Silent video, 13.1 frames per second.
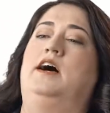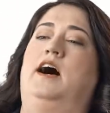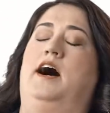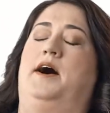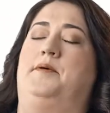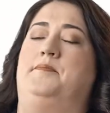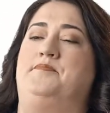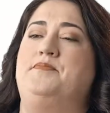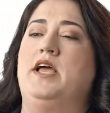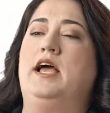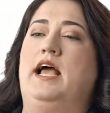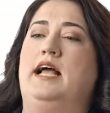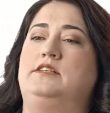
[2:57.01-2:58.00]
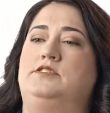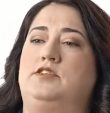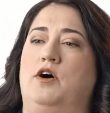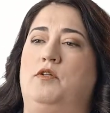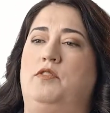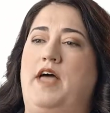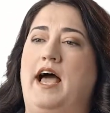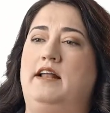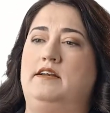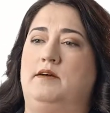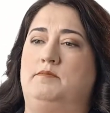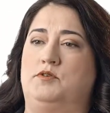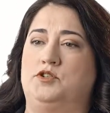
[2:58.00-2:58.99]
And so that
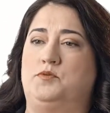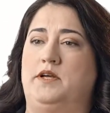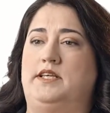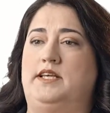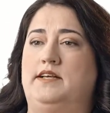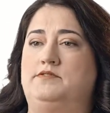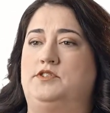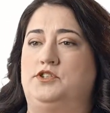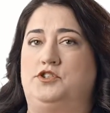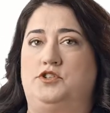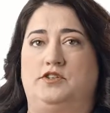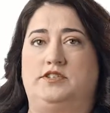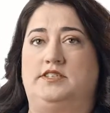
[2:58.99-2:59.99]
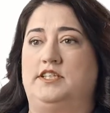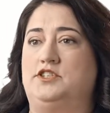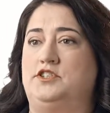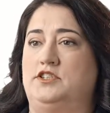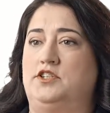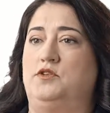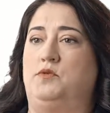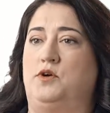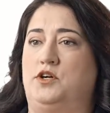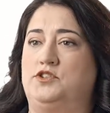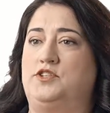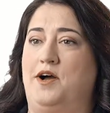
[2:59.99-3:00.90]
number is what gives the jurisdiction to the Workers'